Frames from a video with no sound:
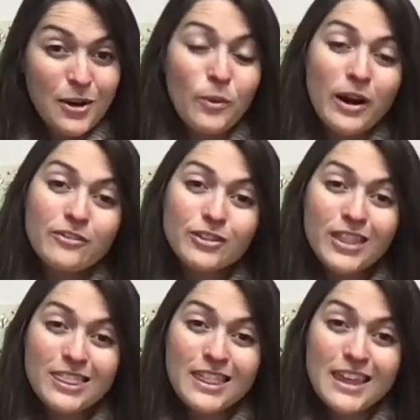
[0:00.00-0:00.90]
Whatever
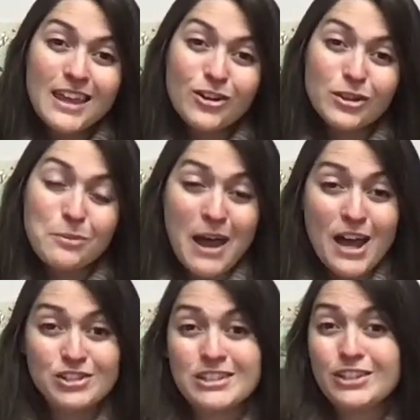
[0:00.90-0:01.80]
the thing or the
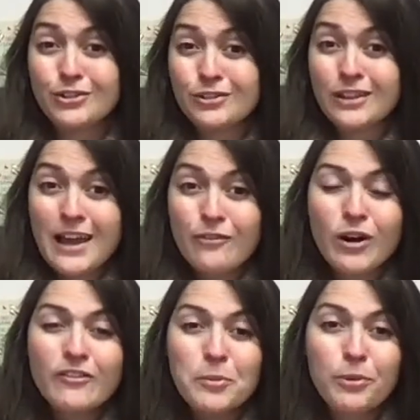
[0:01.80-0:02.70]
passion in your life,
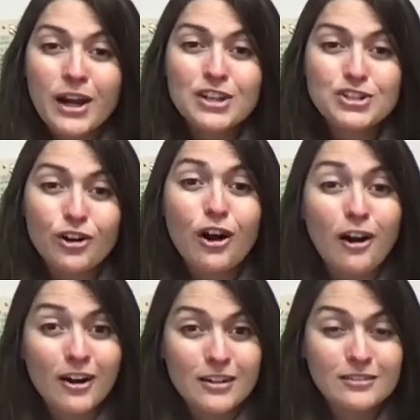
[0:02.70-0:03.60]
whatever breaks your
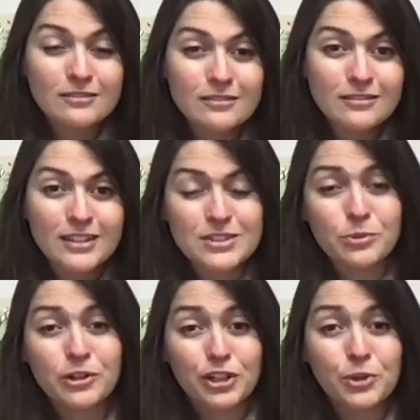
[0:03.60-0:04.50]
heart, is
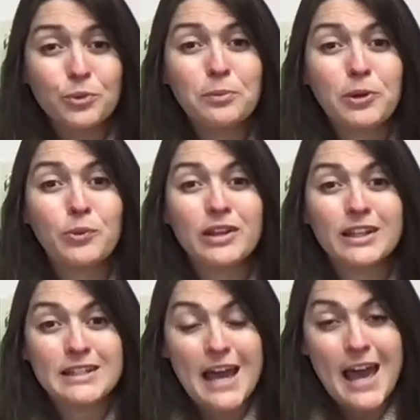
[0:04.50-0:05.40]
where you will be
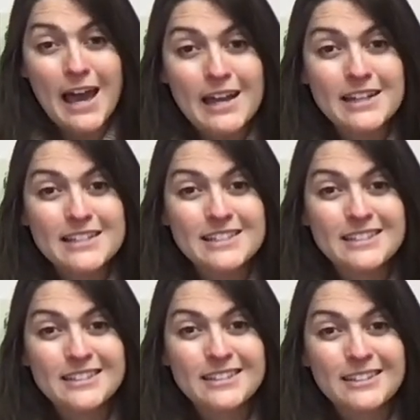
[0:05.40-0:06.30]
willing to act,
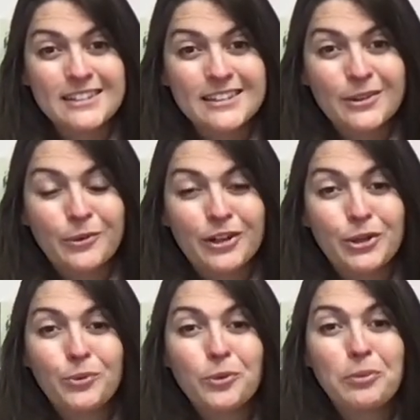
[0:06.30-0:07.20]
where
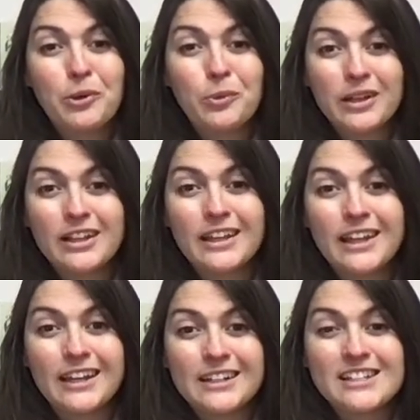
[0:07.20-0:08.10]
you will be
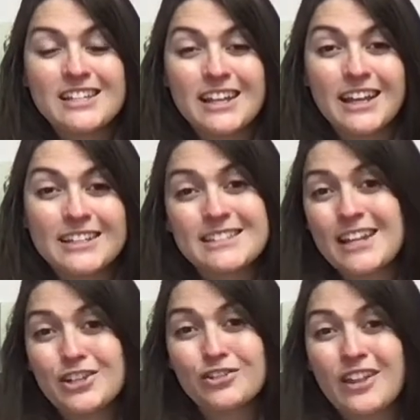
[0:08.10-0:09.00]
willing to
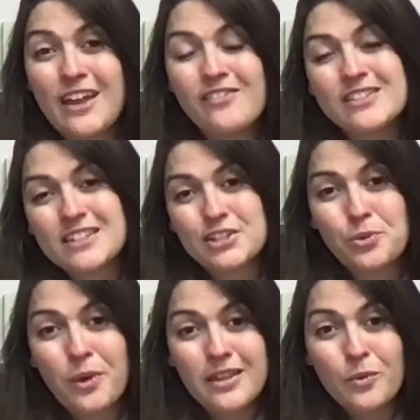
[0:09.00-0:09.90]
extend your life in such a
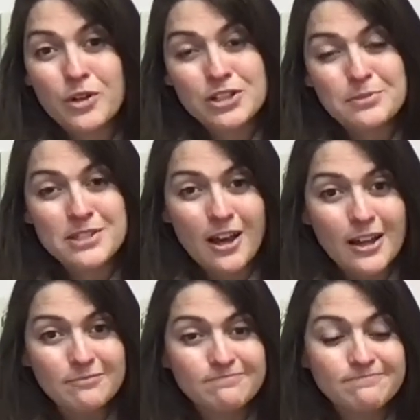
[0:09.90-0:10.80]
way that worships God.